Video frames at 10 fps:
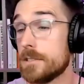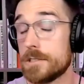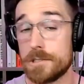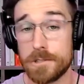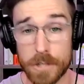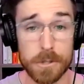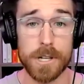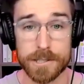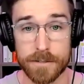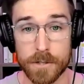So
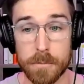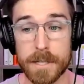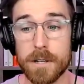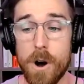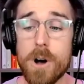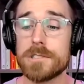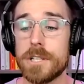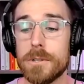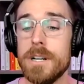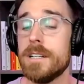claustrophobic.
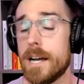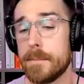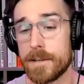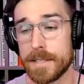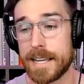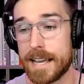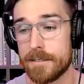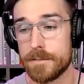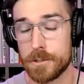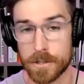Also, I barely
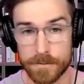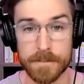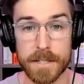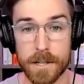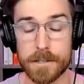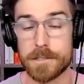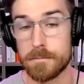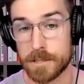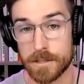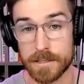have $250,
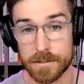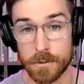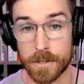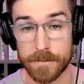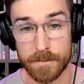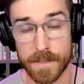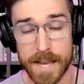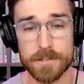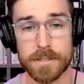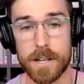much less
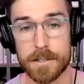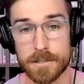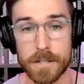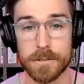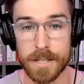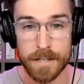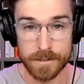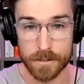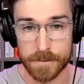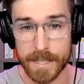$250,000. So
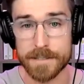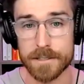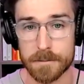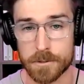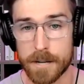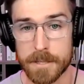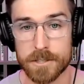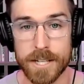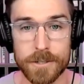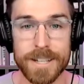don't forget, subscribe to the
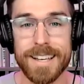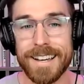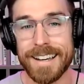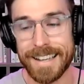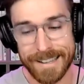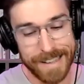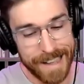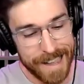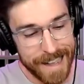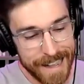channel.
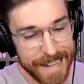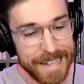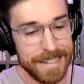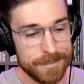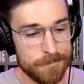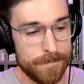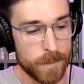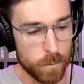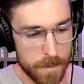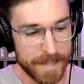I
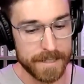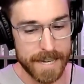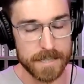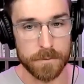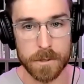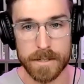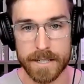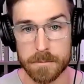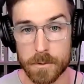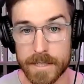want to make a case for
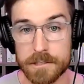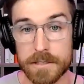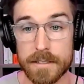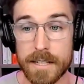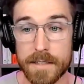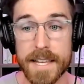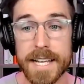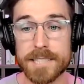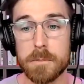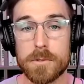exploration. And I think
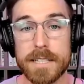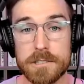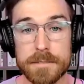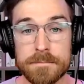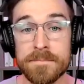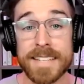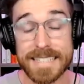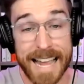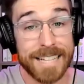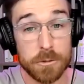exploration
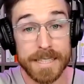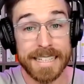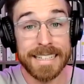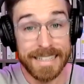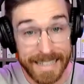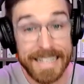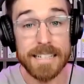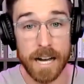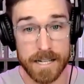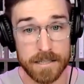is actually
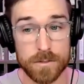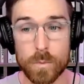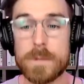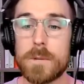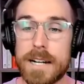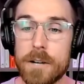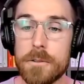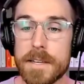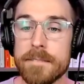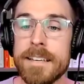in us when we're
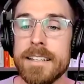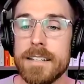healthy.